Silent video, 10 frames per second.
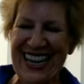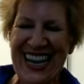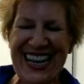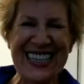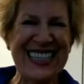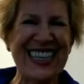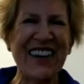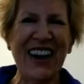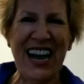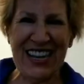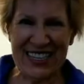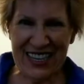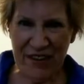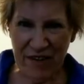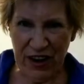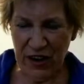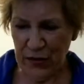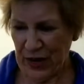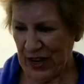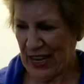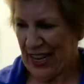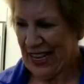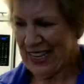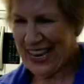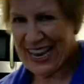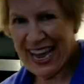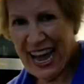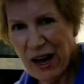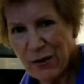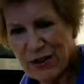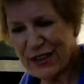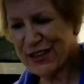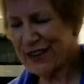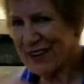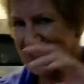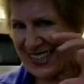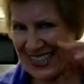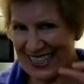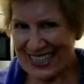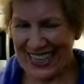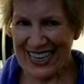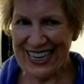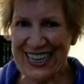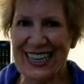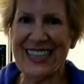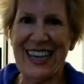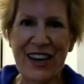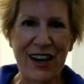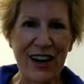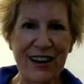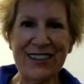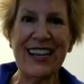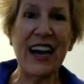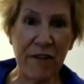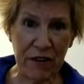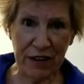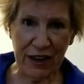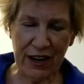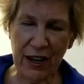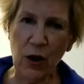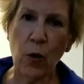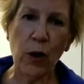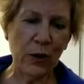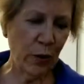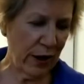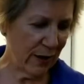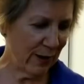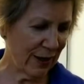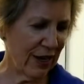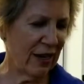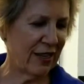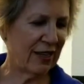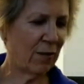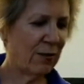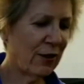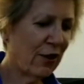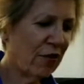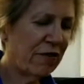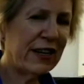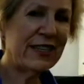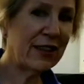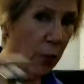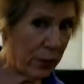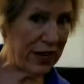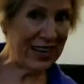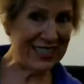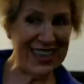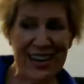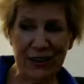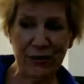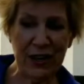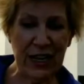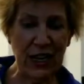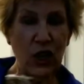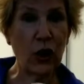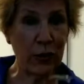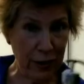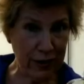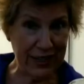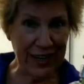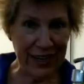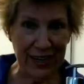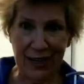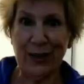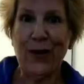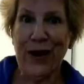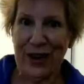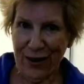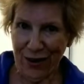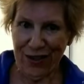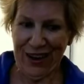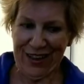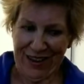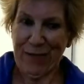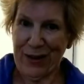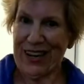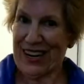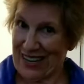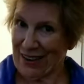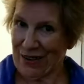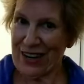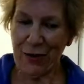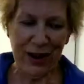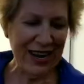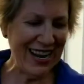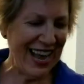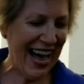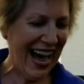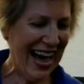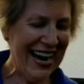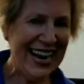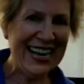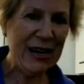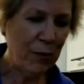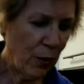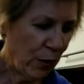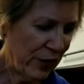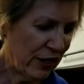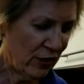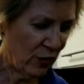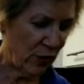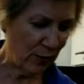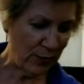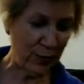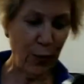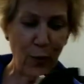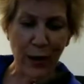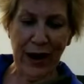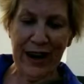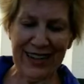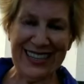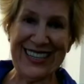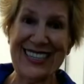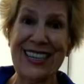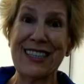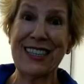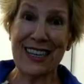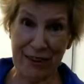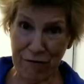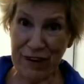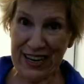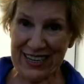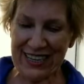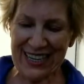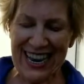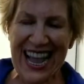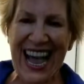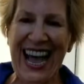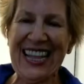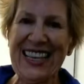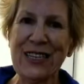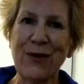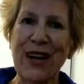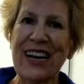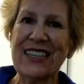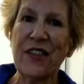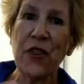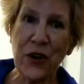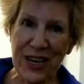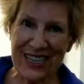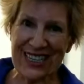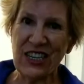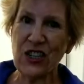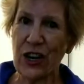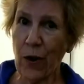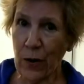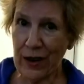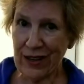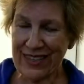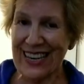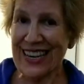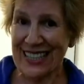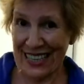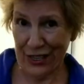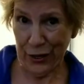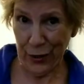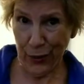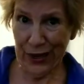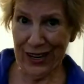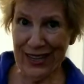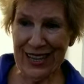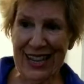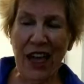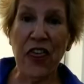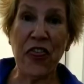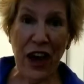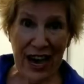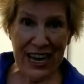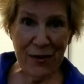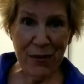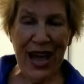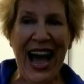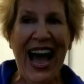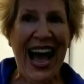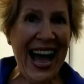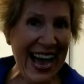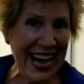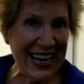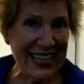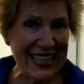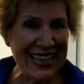sterilize the environment. The counter, the sink, the yards, everything. What do I use? Some sort of a soap that is actually non-toxic, so I know that I'm going to clean really well. And I am going to use Solugar. This is a disinfectant, and this one has 3 essential oils: tea tree oil, thyme, and